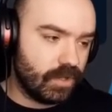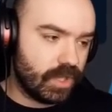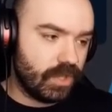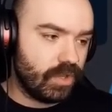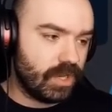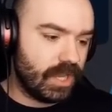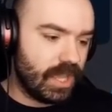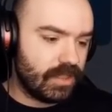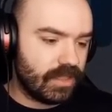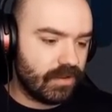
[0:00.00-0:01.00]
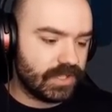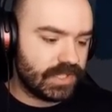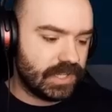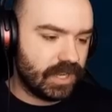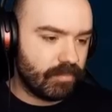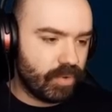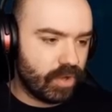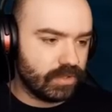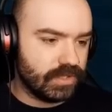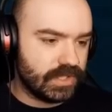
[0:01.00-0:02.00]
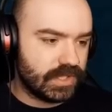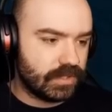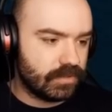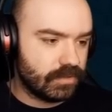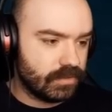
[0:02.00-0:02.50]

Okay, you can get their acidic pods.